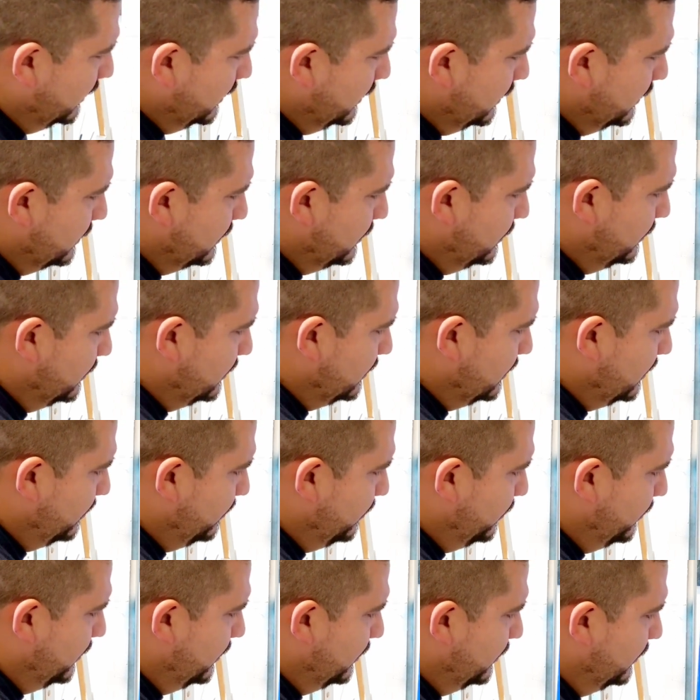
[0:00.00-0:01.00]
So you start
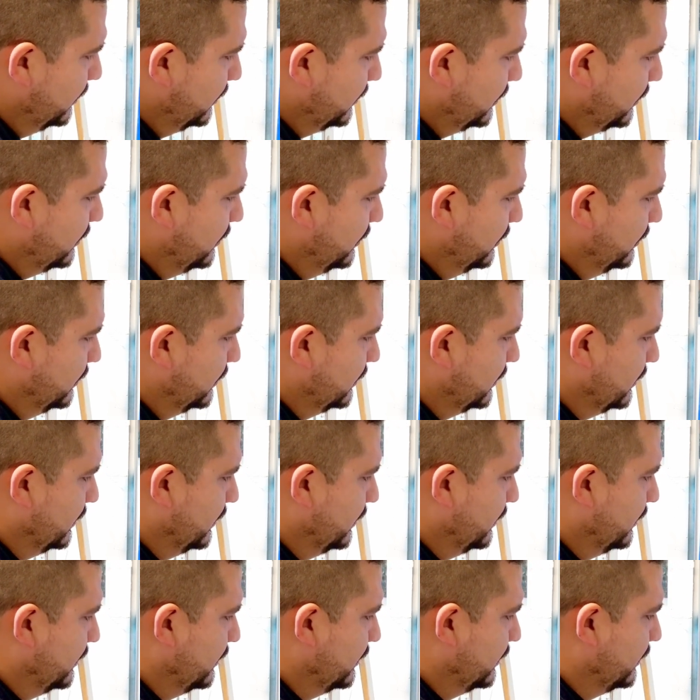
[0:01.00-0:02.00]
putting those colors
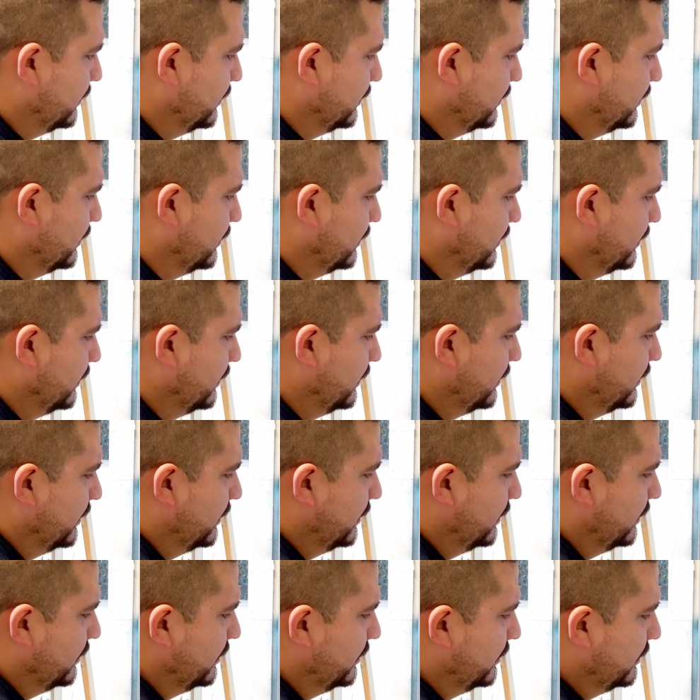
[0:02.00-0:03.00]
in.
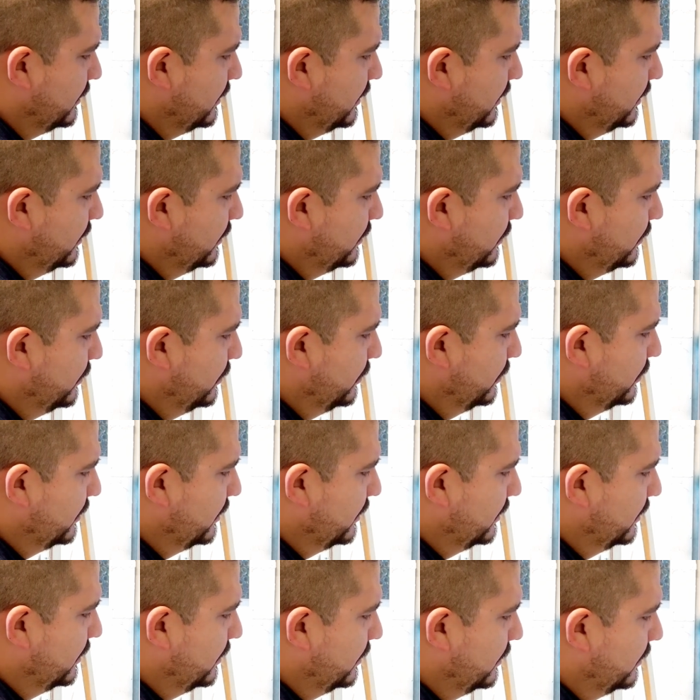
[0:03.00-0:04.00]
You start
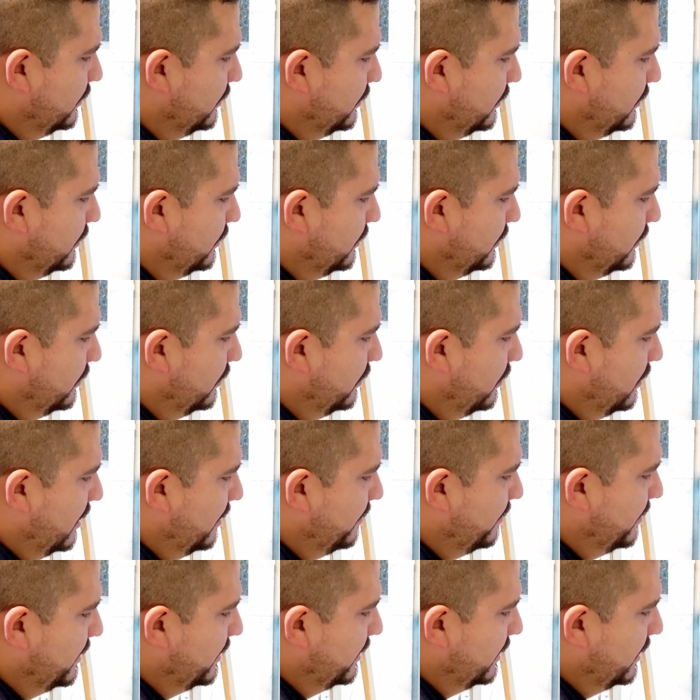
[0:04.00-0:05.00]
introducing, you go
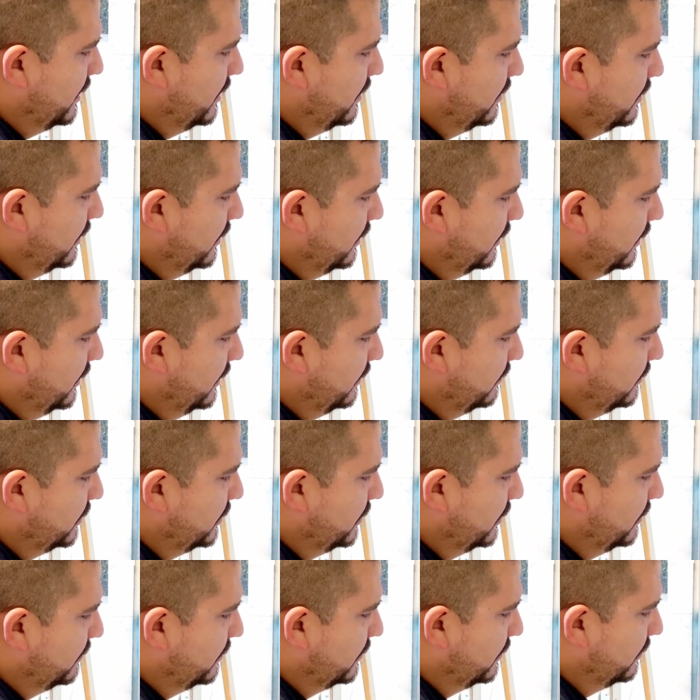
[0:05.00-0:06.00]
up and down and get
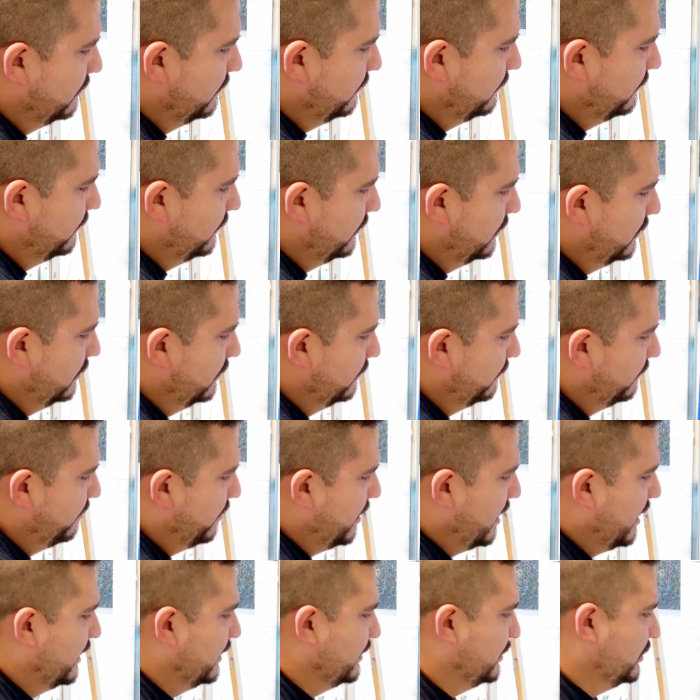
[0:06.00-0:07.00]
shapes of
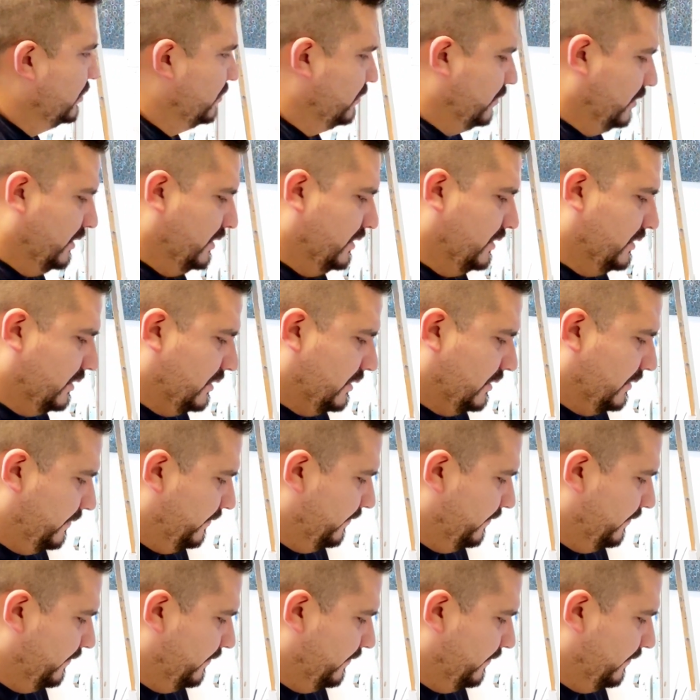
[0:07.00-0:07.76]
pine trees.